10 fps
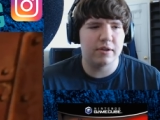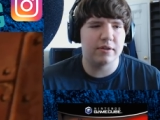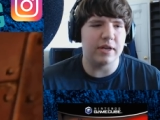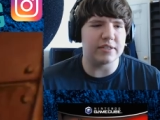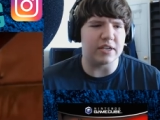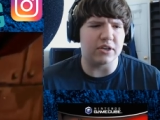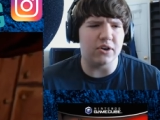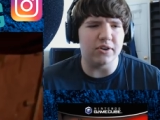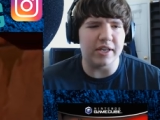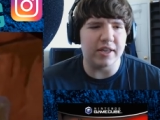As they
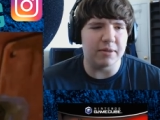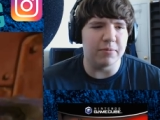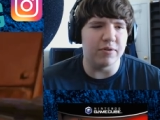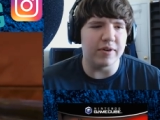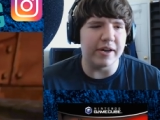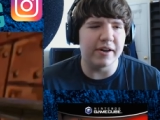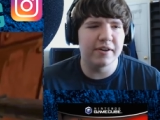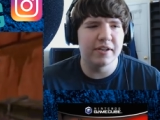called it in the movie.